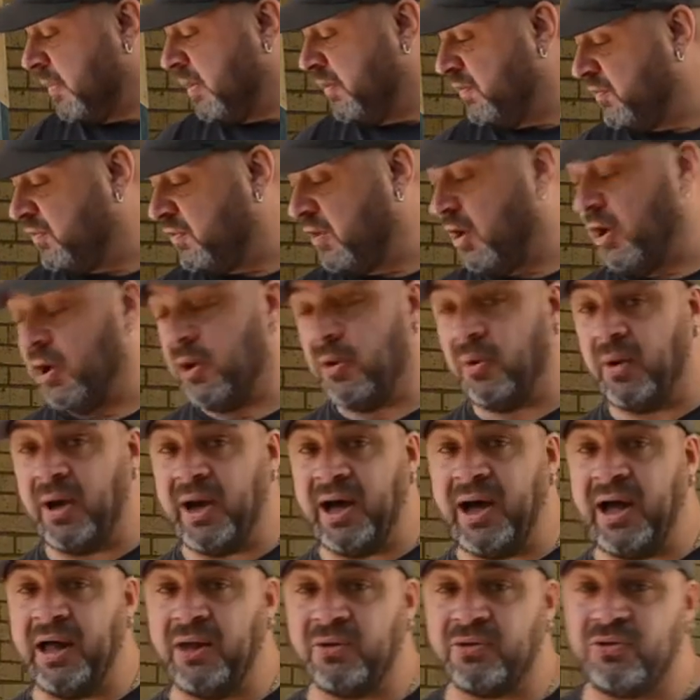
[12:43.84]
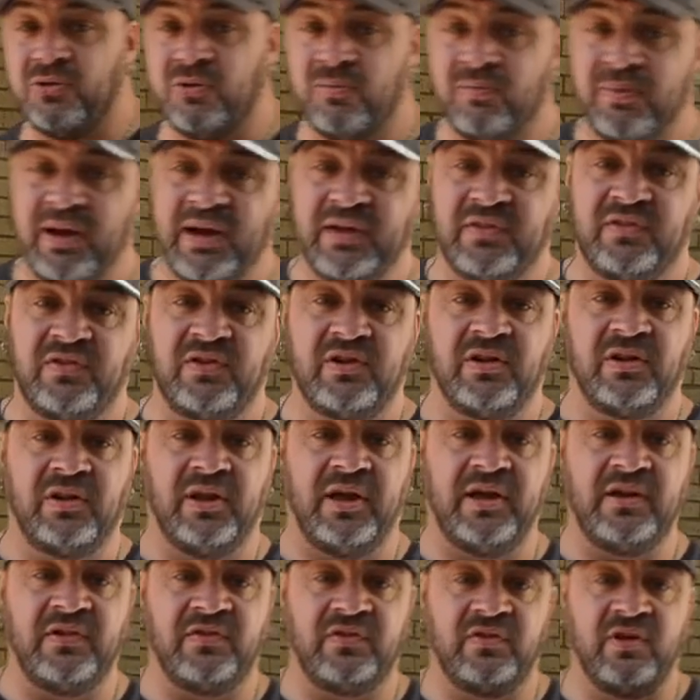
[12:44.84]
So I'll come back to you
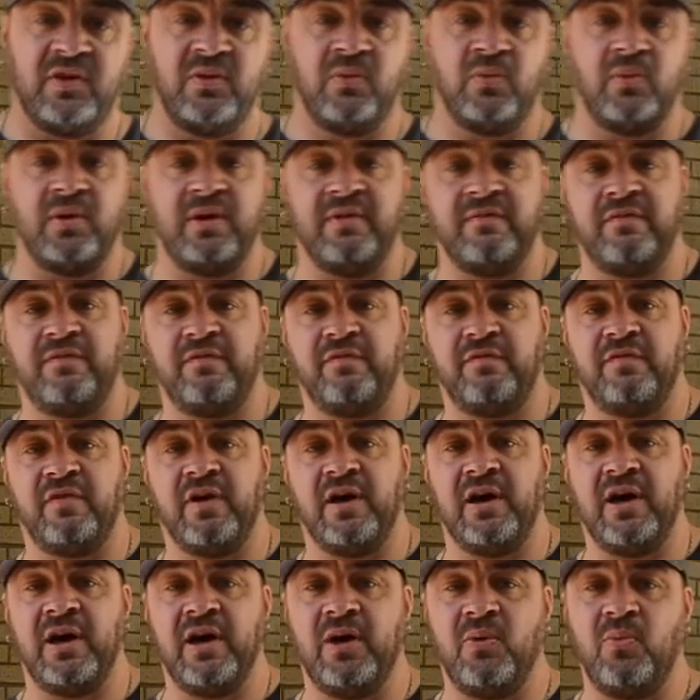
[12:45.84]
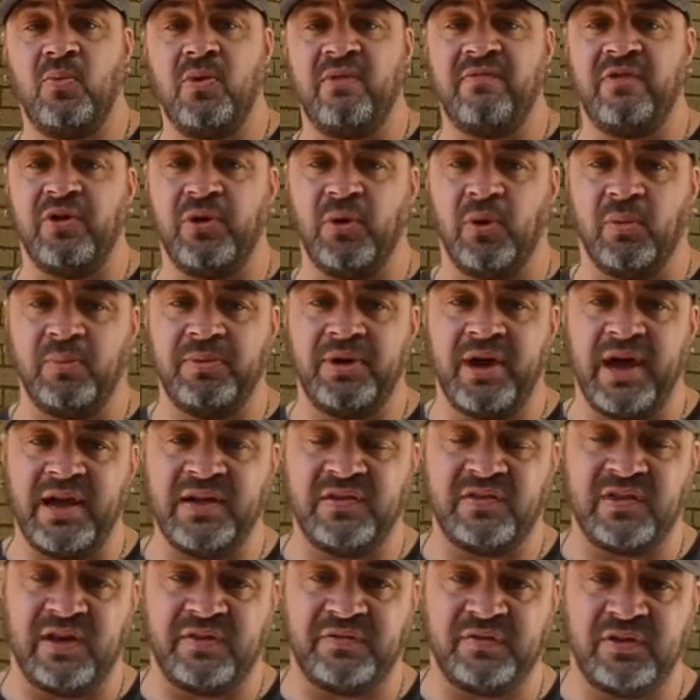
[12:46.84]
later with an
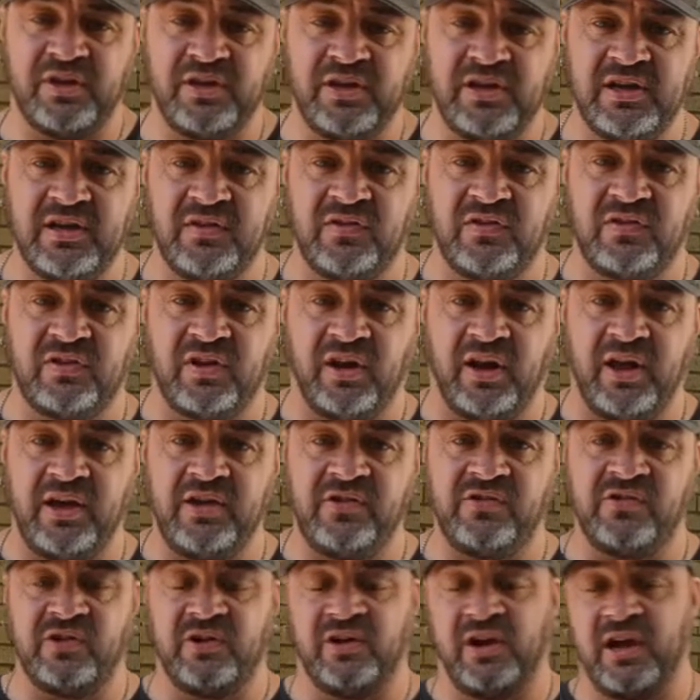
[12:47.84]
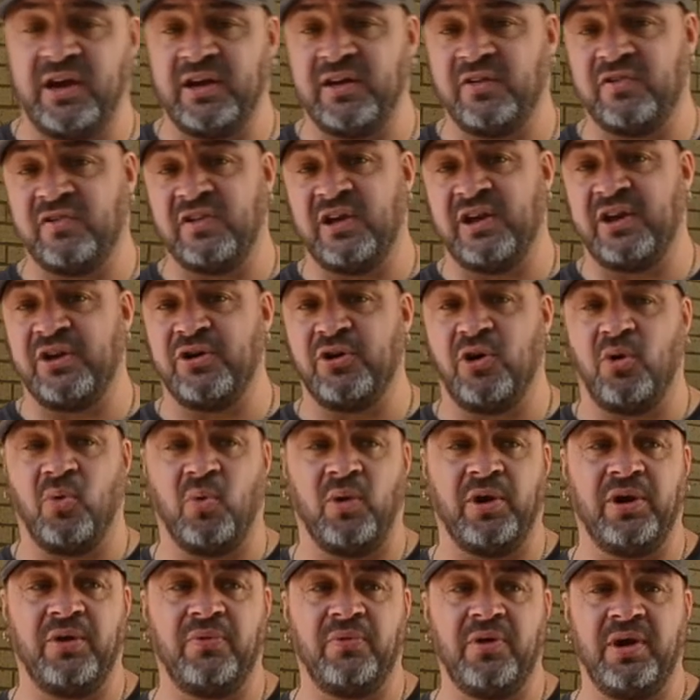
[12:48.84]
update after the installation. Like I said, I don't
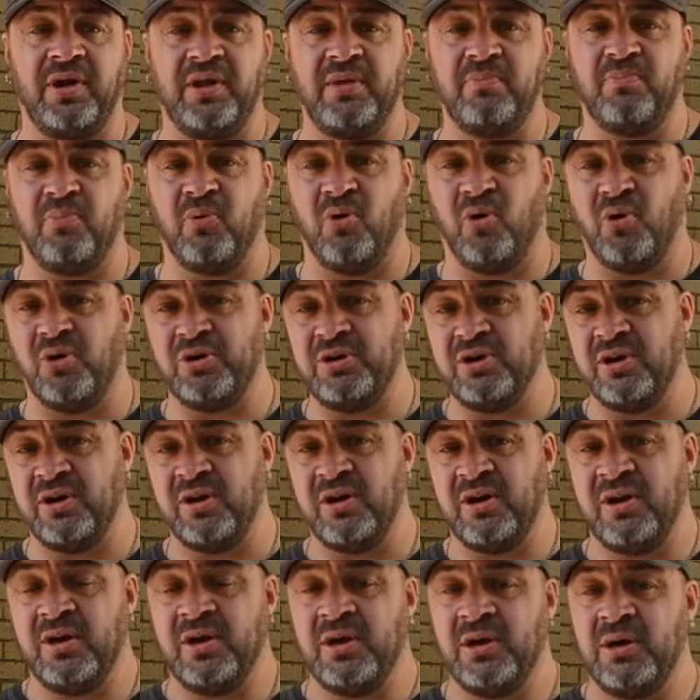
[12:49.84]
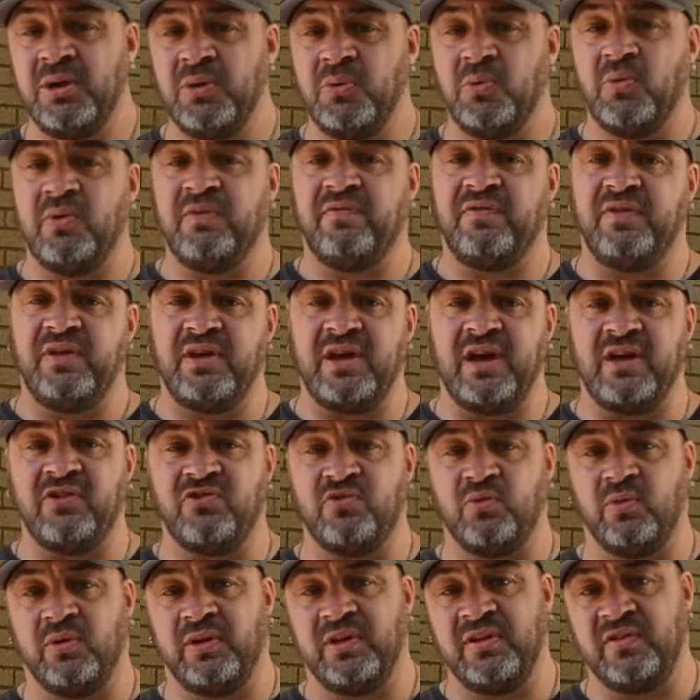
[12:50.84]
want to really bore you with the
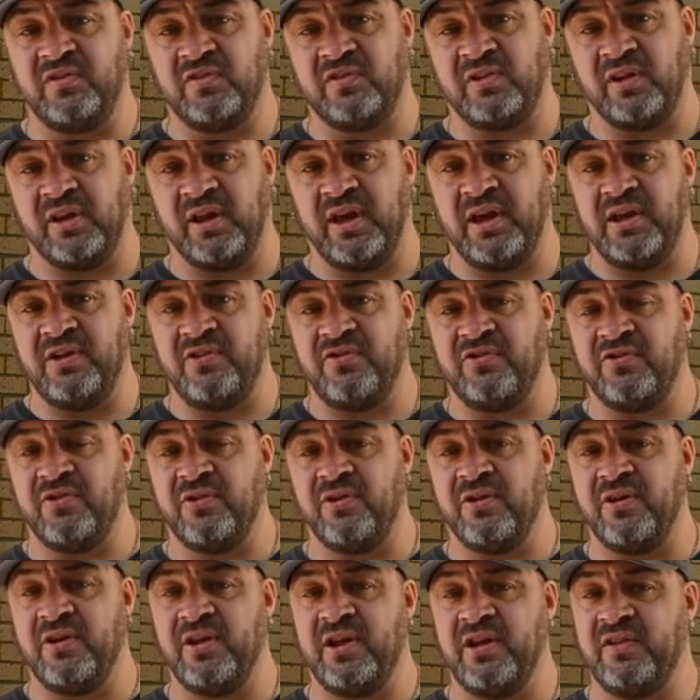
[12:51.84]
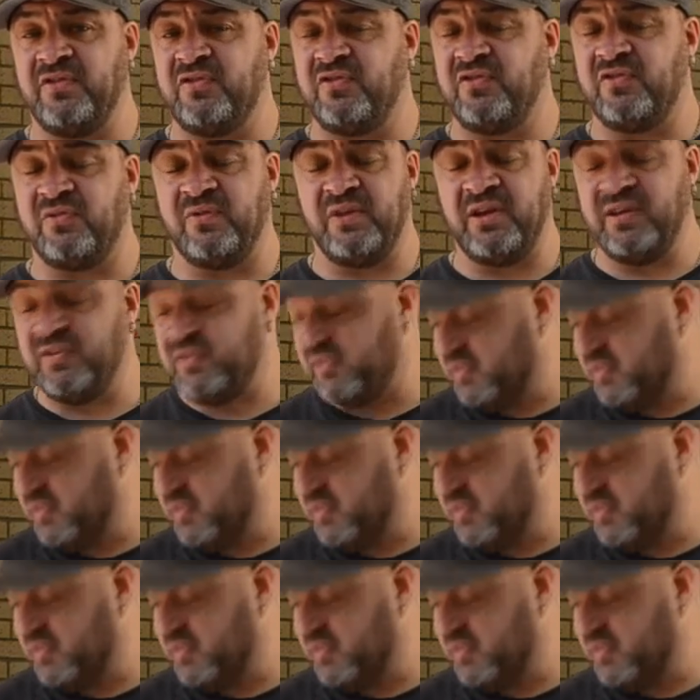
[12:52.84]
actual installation. It's